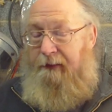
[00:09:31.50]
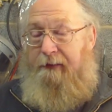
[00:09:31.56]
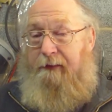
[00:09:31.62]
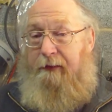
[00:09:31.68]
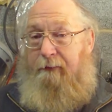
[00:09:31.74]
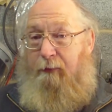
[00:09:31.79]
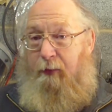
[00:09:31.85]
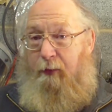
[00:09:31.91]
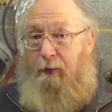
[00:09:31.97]

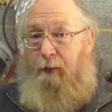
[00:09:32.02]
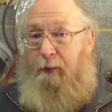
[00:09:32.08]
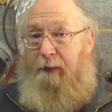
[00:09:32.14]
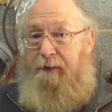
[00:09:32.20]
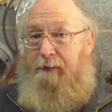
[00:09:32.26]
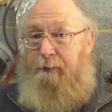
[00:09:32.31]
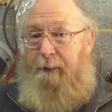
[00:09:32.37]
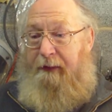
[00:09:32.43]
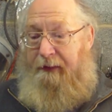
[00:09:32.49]
So
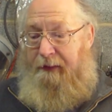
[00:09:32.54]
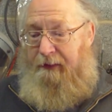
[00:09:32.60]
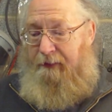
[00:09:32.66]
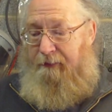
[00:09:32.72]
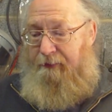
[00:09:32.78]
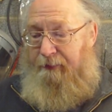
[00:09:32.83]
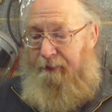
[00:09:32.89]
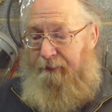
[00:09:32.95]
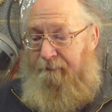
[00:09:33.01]
always be
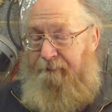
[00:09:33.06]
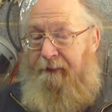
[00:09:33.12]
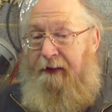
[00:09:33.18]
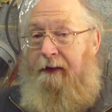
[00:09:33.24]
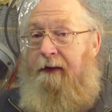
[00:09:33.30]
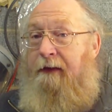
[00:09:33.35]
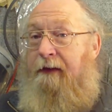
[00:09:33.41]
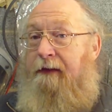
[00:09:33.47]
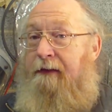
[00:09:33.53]
careful.
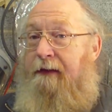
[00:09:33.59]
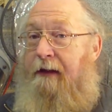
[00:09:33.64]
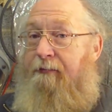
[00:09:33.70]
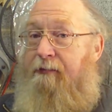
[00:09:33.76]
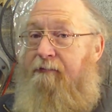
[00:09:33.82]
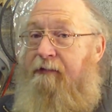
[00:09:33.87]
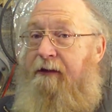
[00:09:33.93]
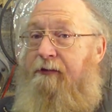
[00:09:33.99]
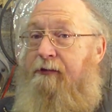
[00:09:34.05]

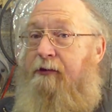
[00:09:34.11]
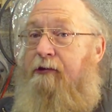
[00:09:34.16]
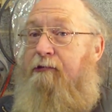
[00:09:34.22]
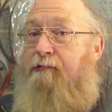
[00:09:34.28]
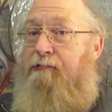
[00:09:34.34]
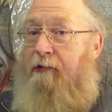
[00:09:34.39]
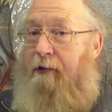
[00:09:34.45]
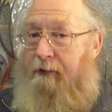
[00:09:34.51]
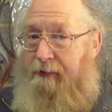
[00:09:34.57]
Never reach
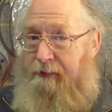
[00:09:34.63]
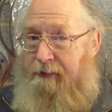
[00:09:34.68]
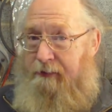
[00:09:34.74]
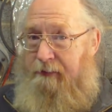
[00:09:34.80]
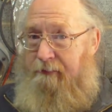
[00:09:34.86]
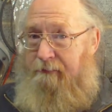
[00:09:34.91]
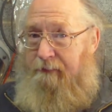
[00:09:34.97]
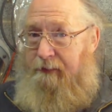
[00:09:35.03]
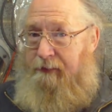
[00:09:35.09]
across
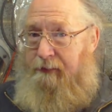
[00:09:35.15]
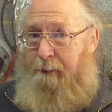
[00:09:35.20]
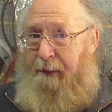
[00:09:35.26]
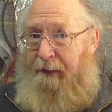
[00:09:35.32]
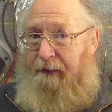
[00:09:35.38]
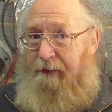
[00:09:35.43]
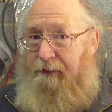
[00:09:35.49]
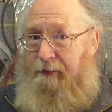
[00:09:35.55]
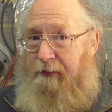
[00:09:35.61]
a
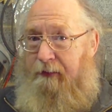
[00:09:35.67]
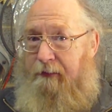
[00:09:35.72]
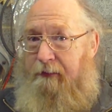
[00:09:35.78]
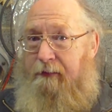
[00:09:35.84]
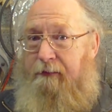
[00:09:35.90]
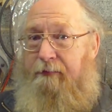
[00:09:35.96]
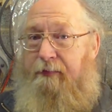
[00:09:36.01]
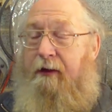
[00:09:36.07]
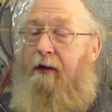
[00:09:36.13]
spinning chuck
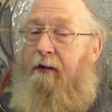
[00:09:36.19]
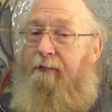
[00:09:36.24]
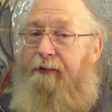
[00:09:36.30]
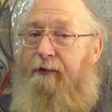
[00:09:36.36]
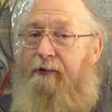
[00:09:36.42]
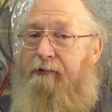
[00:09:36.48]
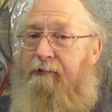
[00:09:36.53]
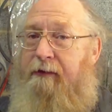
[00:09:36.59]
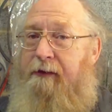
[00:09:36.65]
for
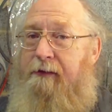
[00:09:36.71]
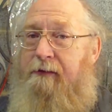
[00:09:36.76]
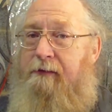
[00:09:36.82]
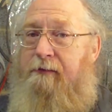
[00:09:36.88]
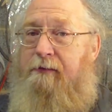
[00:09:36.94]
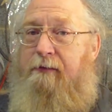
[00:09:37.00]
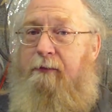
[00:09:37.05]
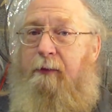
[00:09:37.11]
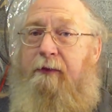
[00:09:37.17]
obvious
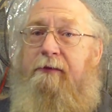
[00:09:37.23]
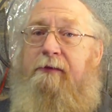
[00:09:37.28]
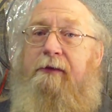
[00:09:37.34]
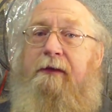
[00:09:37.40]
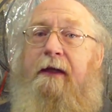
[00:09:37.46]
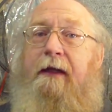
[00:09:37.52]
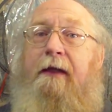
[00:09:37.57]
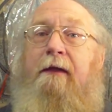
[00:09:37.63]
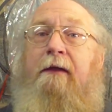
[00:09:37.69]
reasons. Once
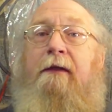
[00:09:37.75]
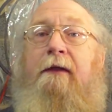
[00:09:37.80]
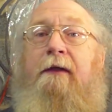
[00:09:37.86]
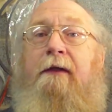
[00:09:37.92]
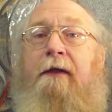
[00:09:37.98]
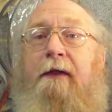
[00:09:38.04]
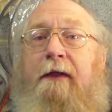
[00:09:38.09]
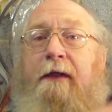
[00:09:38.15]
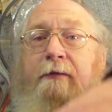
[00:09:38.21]
again,
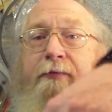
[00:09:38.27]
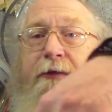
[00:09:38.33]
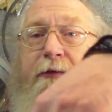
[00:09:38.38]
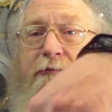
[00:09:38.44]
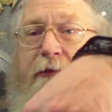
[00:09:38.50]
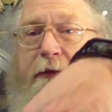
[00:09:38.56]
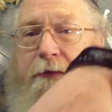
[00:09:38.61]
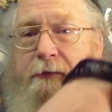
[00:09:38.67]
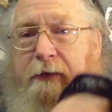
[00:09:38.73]
if you're
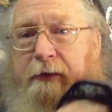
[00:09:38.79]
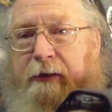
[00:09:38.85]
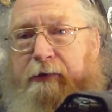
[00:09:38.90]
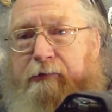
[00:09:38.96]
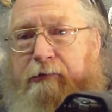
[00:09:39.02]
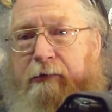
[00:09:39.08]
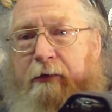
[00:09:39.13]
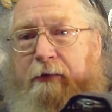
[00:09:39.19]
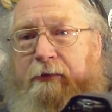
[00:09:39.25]
reaching
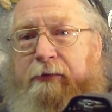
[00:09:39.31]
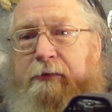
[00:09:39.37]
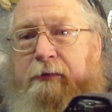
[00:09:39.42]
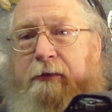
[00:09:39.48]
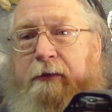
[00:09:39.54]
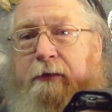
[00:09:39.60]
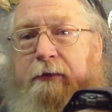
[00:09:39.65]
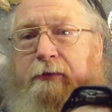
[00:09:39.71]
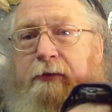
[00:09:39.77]
across,
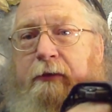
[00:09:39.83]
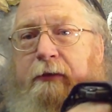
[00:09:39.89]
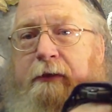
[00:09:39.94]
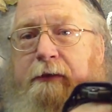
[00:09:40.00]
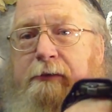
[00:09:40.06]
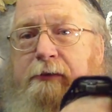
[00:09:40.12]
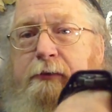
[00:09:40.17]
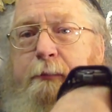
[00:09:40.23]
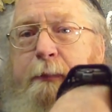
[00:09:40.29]
the chuck
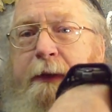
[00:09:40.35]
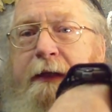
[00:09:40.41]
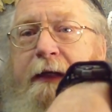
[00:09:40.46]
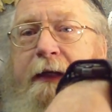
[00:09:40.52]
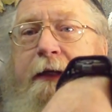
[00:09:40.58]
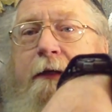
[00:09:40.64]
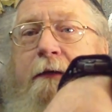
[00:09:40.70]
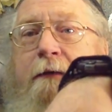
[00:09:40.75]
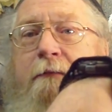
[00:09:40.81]
is
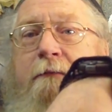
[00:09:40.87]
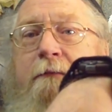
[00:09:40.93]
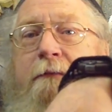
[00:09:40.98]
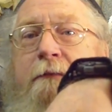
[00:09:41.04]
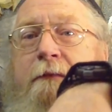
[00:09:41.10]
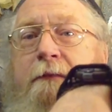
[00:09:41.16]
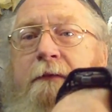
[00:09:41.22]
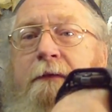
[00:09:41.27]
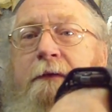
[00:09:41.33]
spinning,
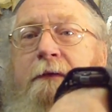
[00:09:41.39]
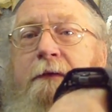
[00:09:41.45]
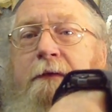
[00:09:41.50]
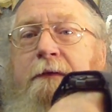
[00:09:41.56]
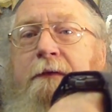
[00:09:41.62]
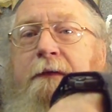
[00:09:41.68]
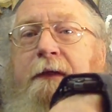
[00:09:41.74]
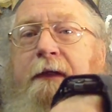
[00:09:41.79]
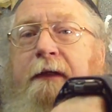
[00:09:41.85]

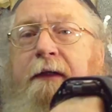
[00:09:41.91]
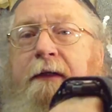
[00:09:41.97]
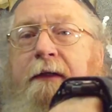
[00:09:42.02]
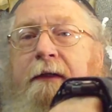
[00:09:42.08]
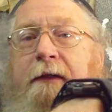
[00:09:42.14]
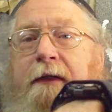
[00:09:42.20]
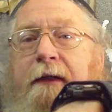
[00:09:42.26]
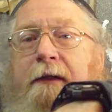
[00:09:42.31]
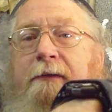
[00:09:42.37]
yeah,
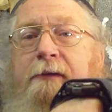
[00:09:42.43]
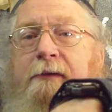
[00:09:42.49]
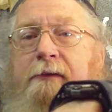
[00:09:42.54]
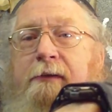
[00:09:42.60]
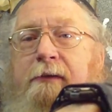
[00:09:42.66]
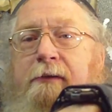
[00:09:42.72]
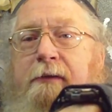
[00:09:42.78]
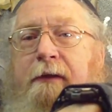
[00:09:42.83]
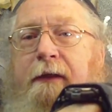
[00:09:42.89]
catches
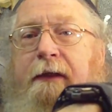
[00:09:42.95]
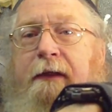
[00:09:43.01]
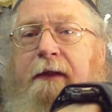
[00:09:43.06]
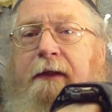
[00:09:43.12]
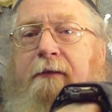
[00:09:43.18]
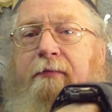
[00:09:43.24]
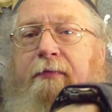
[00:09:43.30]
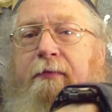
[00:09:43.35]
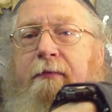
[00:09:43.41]
your
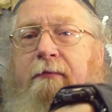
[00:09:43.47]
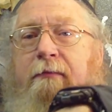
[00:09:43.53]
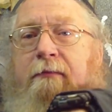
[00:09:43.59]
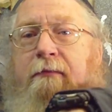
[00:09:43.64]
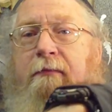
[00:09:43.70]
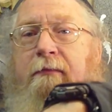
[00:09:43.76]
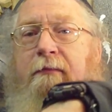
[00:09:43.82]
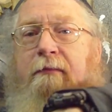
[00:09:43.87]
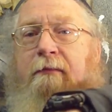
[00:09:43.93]
sleeve,
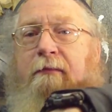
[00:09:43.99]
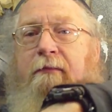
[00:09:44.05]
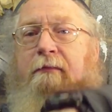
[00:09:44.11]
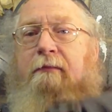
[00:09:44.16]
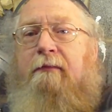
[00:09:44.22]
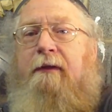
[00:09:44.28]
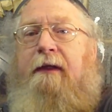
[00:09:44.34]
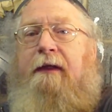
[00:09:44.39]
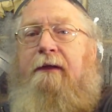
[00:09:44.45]

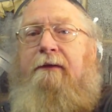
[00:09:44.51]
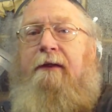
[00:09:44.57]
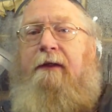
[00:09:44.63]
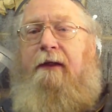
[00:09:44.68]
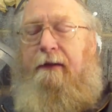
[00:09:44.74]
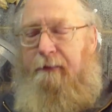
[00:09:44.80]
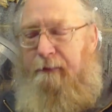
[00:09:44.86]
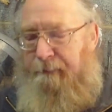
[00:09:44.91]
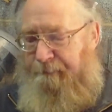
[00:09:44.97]
down you go.